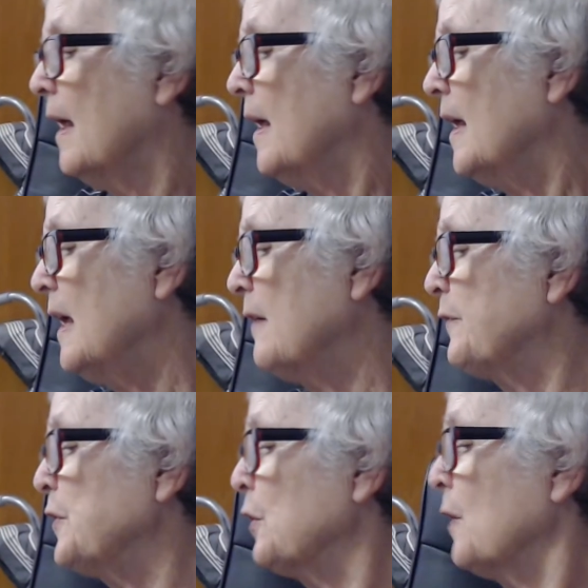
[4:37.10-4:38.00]
If
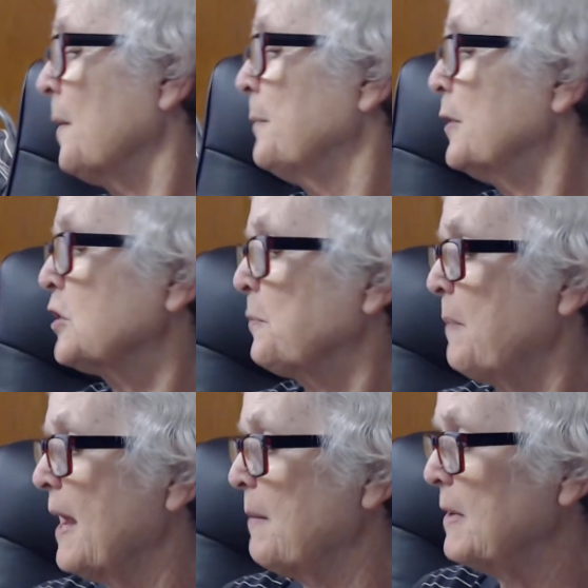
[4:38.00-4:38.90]
you're a bush
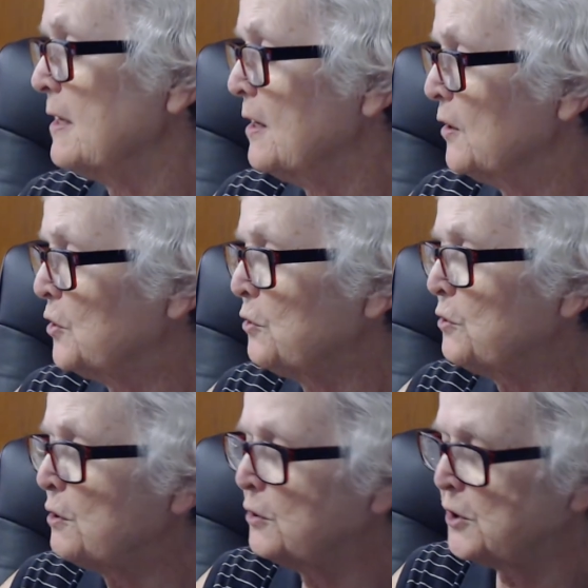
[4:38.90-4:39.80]
baby, you
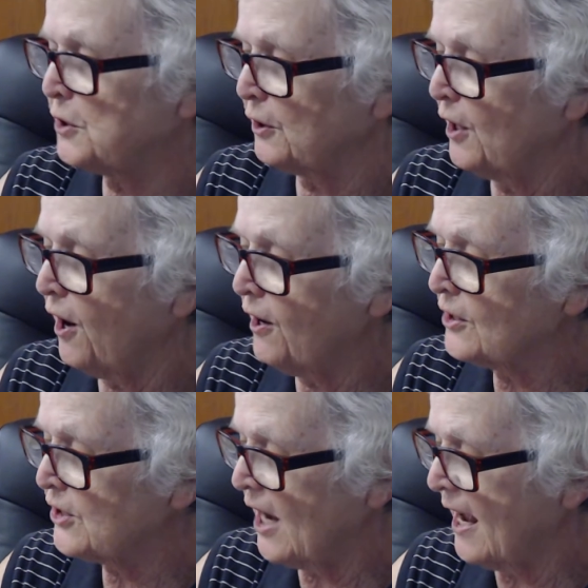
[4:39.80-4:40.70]
use your
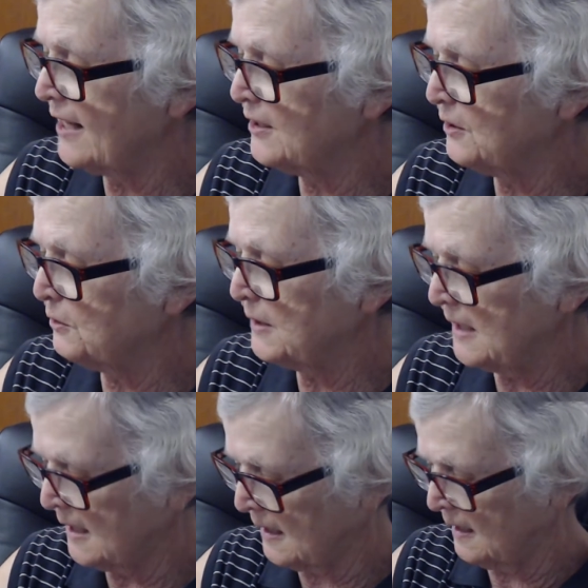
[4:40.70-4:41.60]
large eyes to
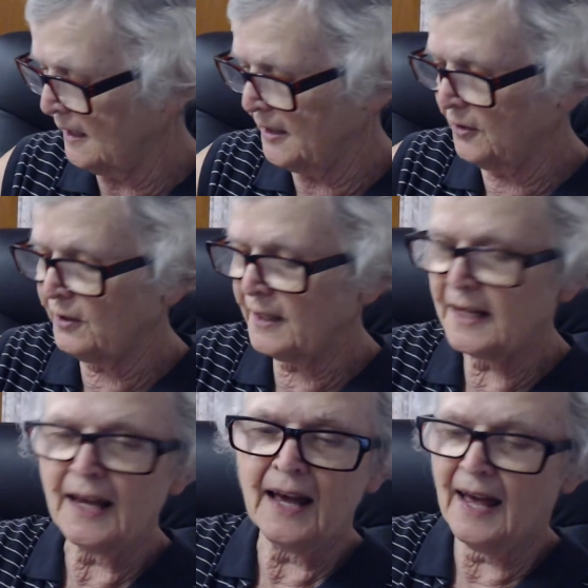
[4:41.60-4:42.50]
see clearly
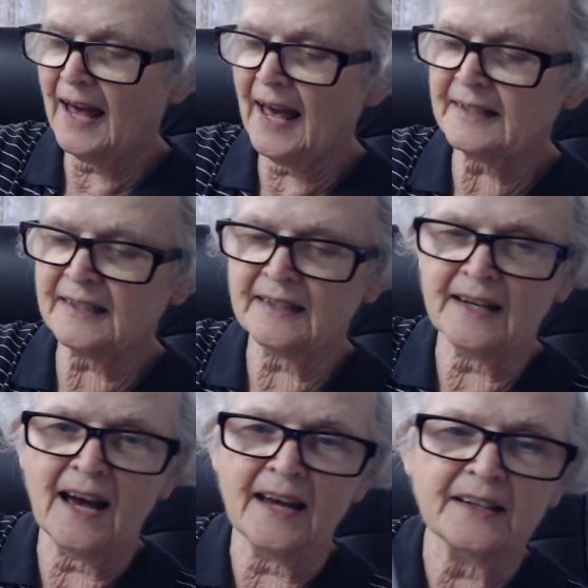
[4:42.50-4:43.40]
at night.